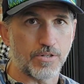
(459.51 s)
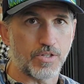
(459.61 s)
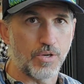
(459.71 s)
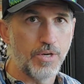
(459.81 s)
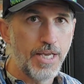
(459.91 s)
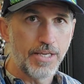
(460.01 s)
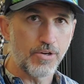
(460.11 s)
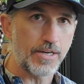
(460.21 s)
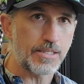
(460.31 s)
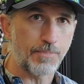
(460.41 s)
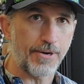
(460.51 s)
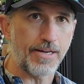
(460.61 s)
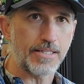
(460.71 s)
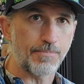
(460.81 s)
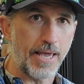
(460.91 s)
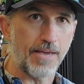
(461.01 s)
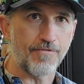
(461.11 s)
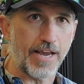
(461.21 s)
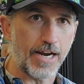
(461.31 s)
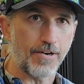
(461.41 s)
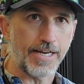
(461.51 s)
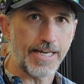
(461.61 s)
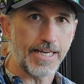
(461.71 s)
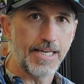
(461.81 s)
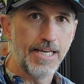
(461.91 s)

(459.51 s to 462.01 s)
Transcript: So your experience may vary,